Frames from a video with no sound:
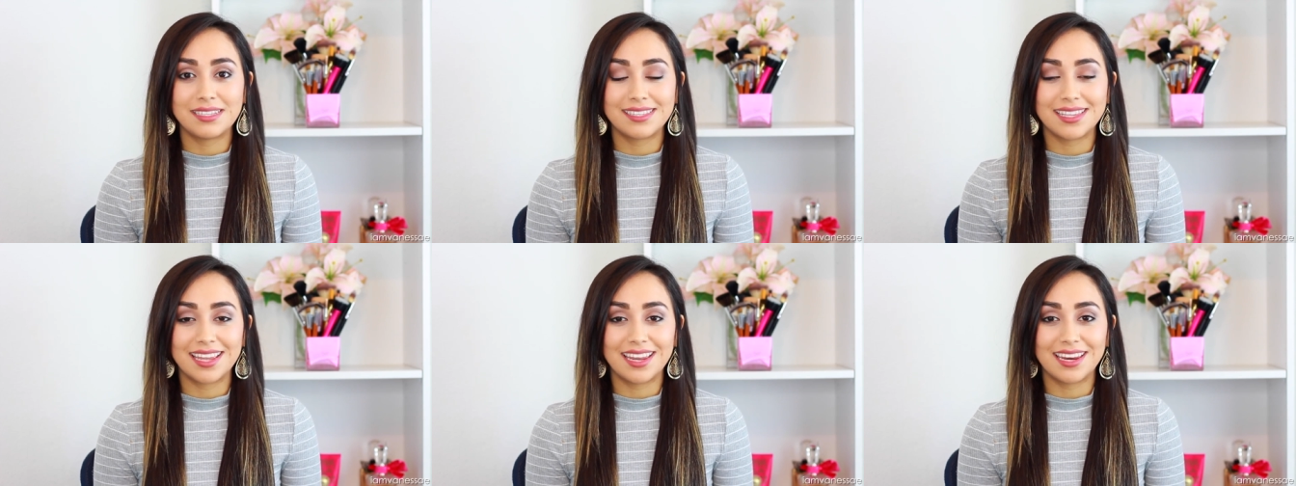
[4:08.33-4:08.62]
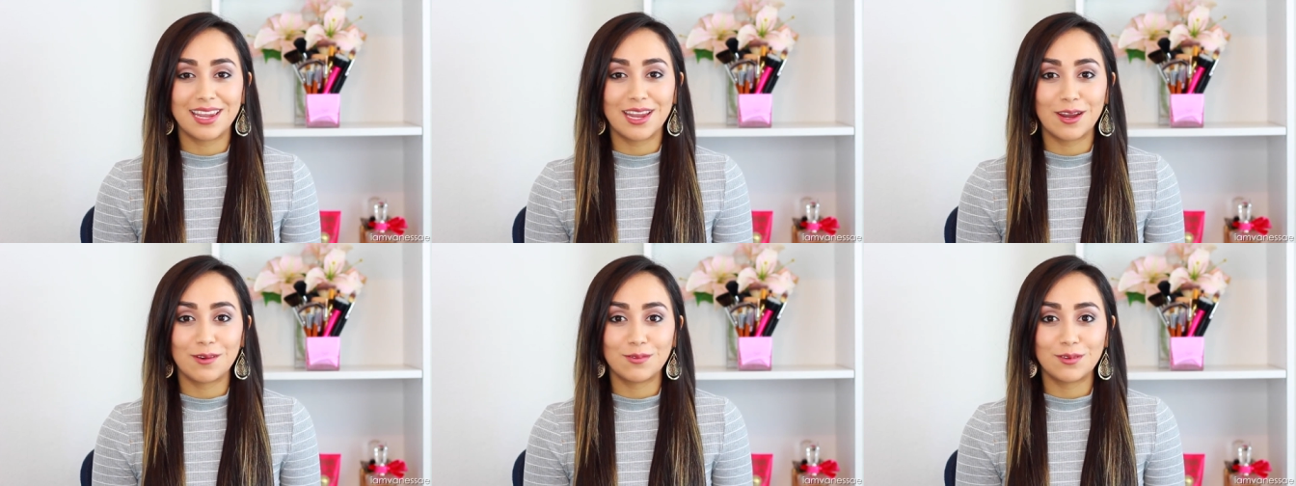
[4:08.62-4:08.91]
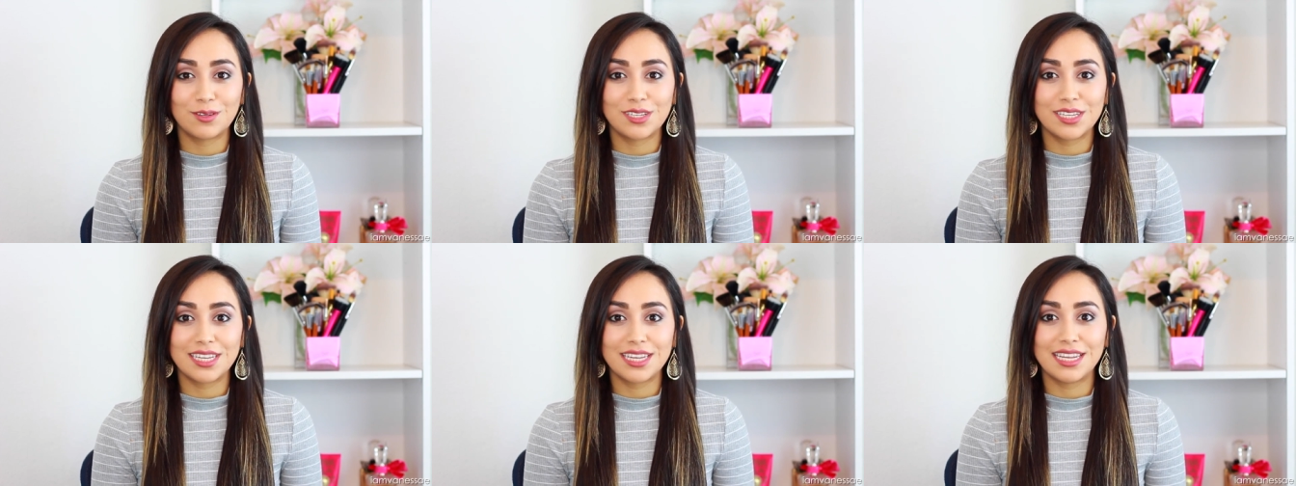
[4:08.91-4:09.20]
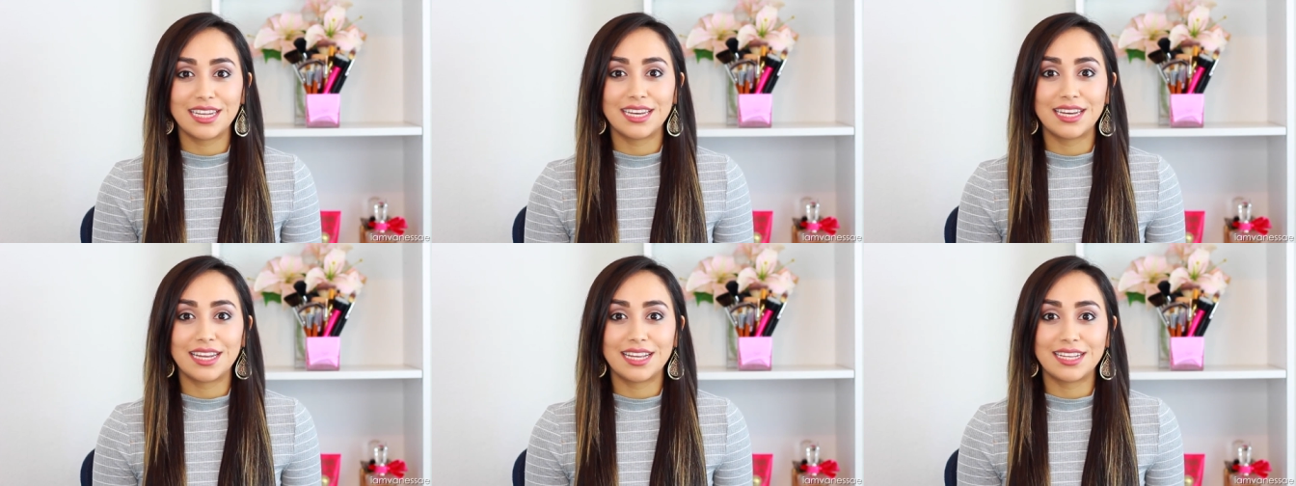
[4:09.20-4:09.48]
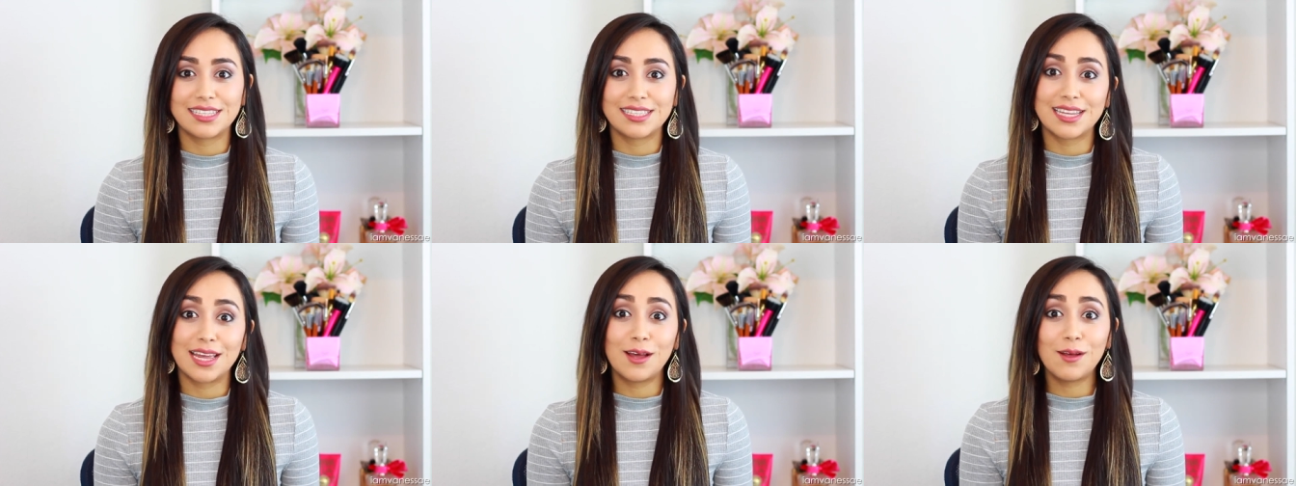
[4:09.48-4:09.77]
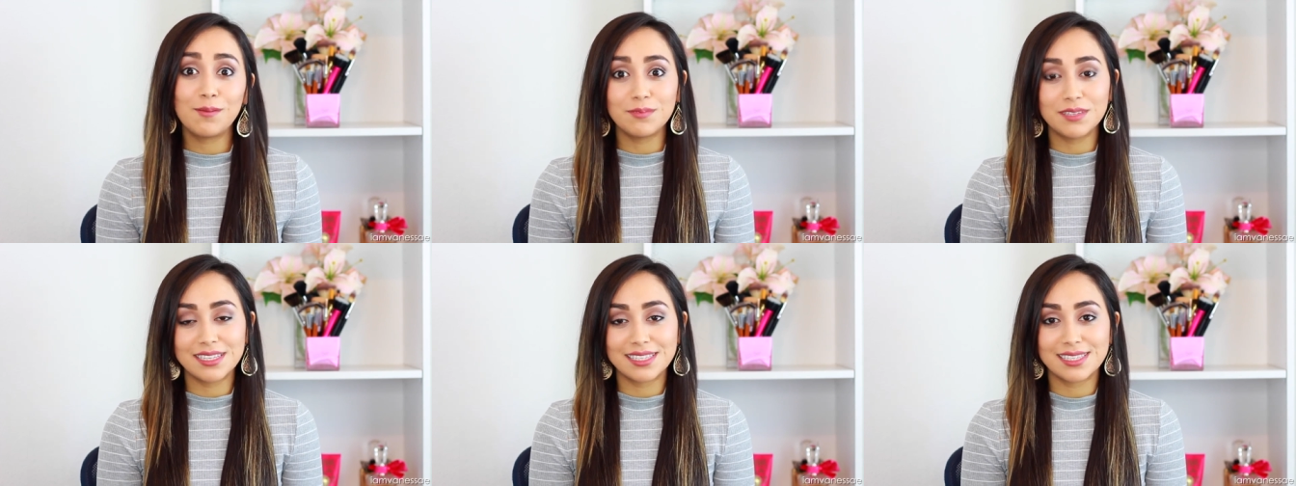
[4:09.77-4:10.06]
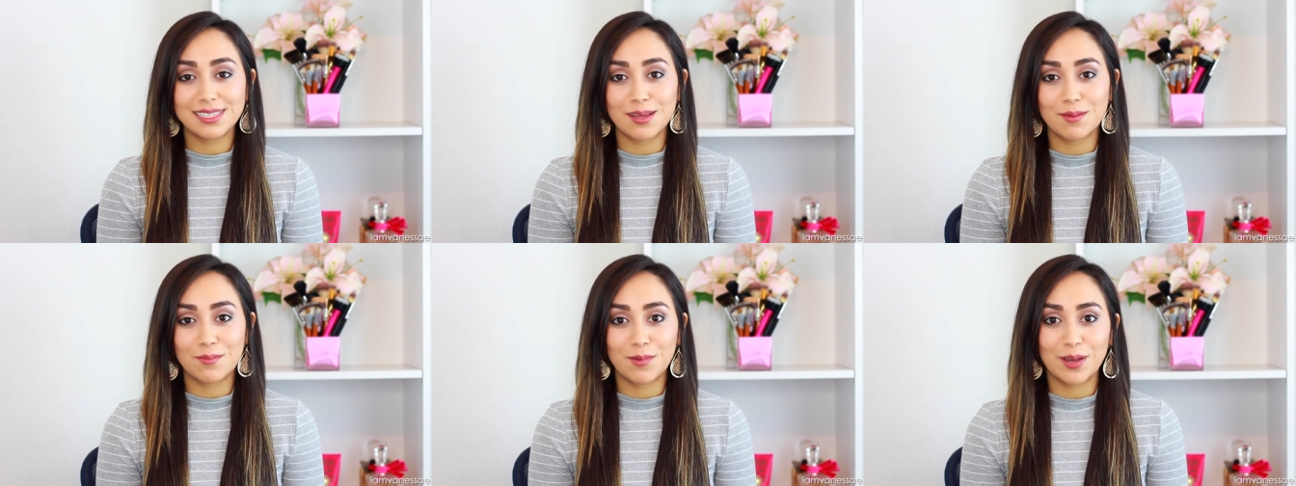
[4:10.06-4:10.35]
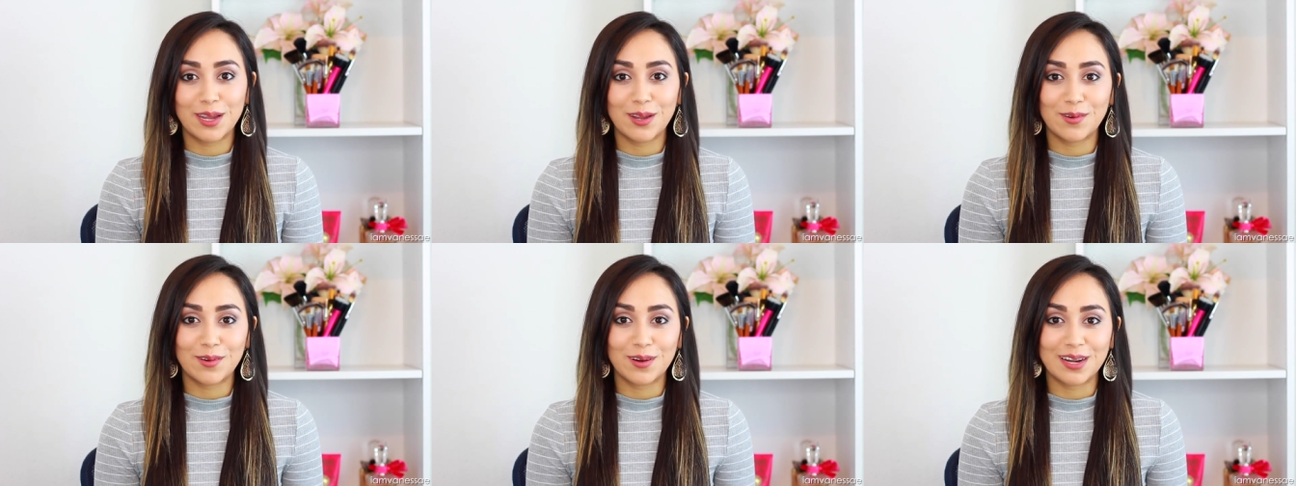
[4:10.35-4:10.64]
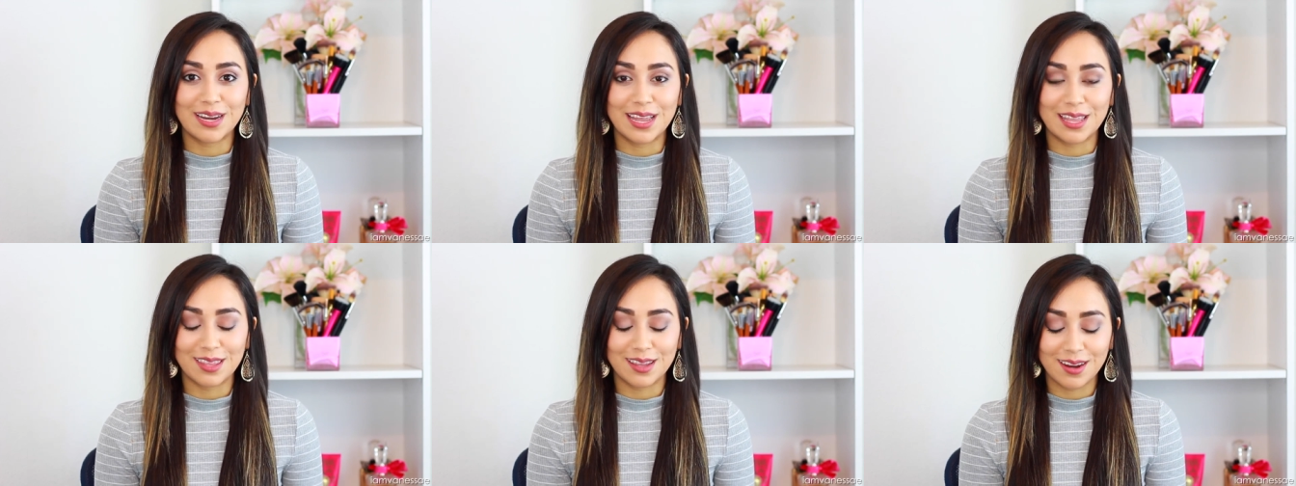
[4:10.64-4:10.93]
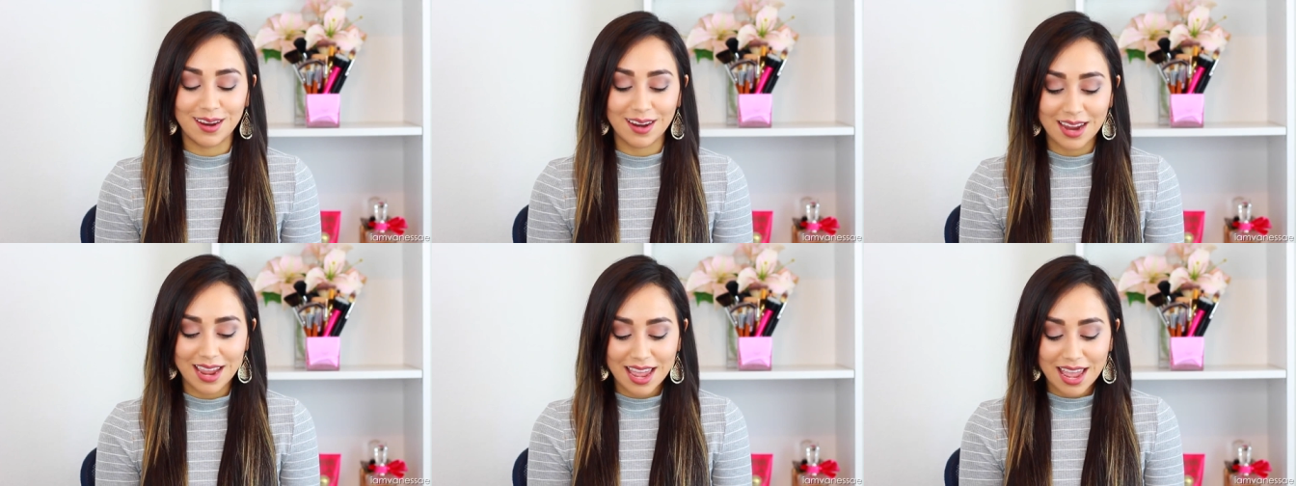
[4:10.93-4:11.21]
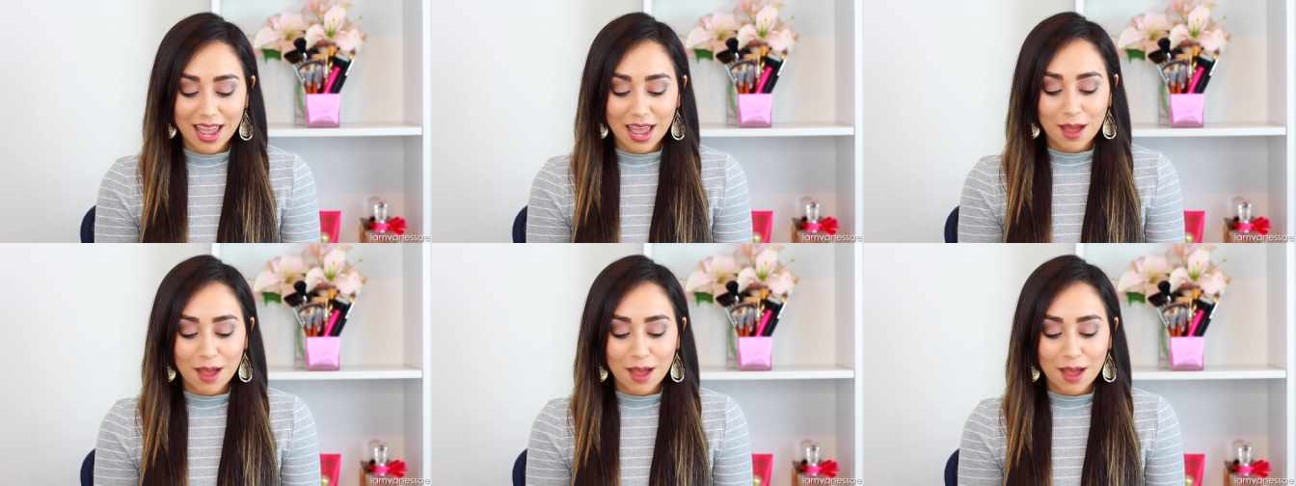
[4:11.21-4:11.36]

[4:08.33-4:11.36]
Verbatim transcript: skincare routine has helped in some way or another,